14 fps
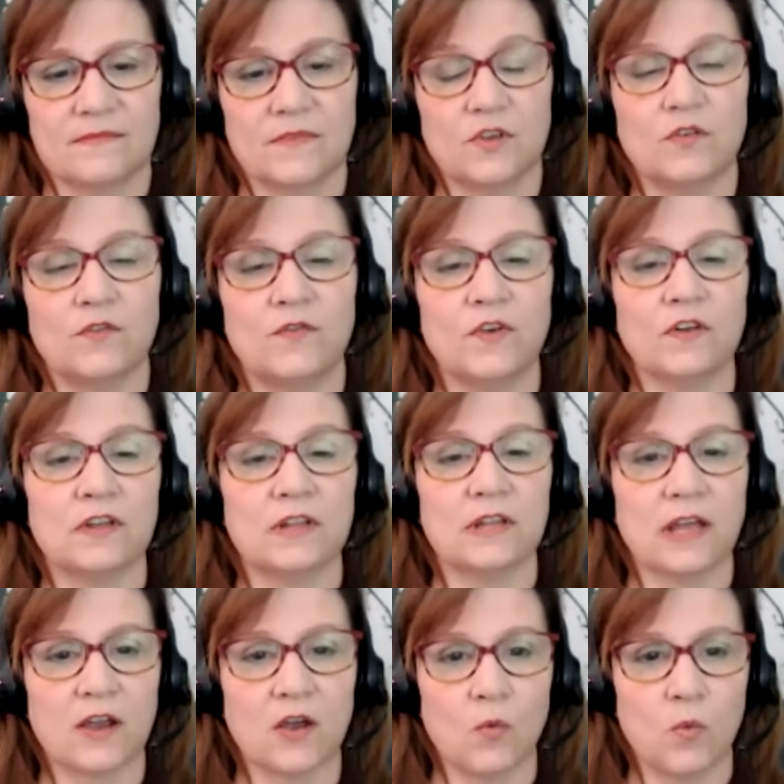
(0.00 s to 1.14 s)
You feel it
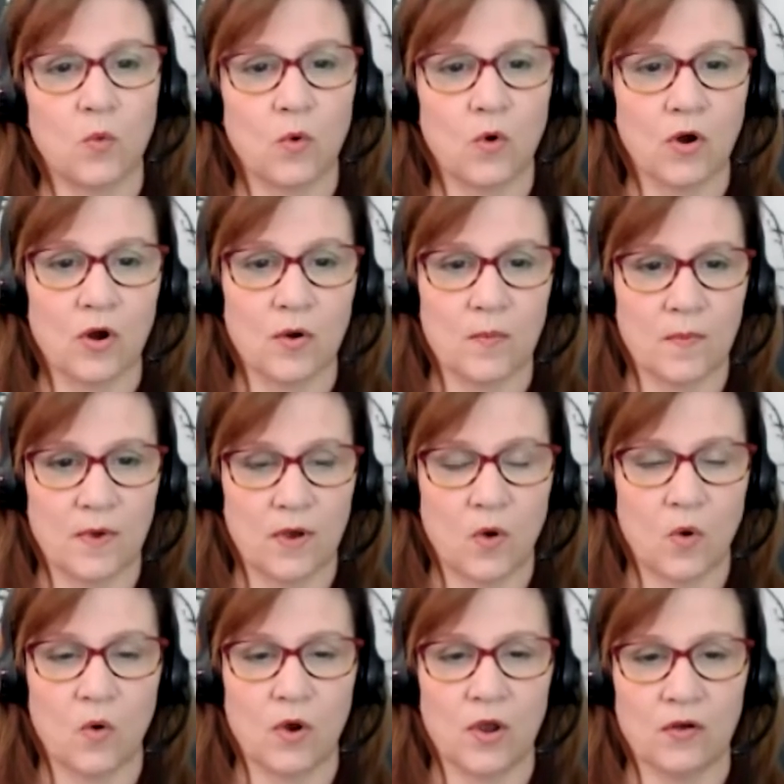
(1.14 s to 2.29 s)
like a warm
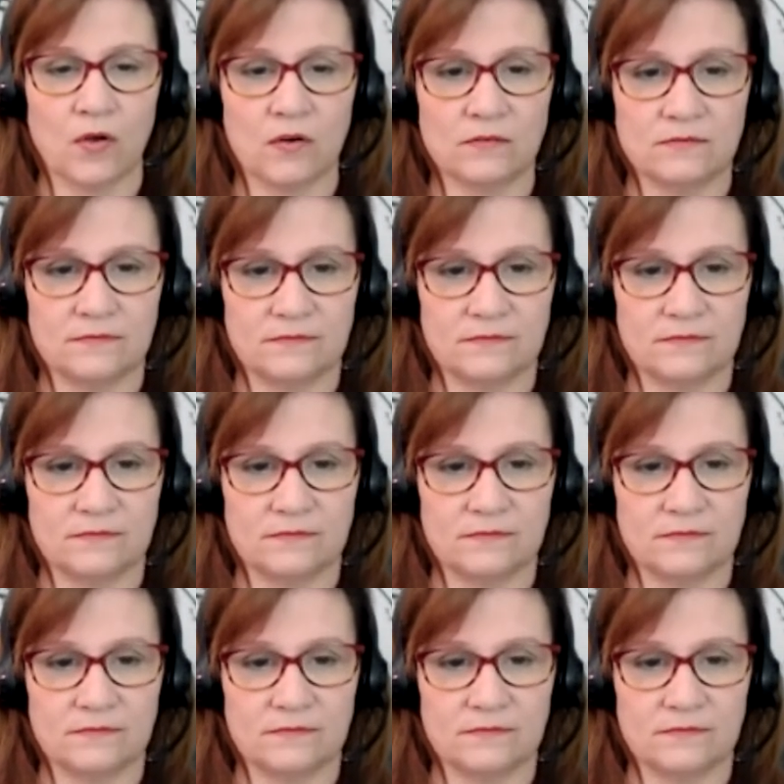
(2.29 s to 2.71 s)
oil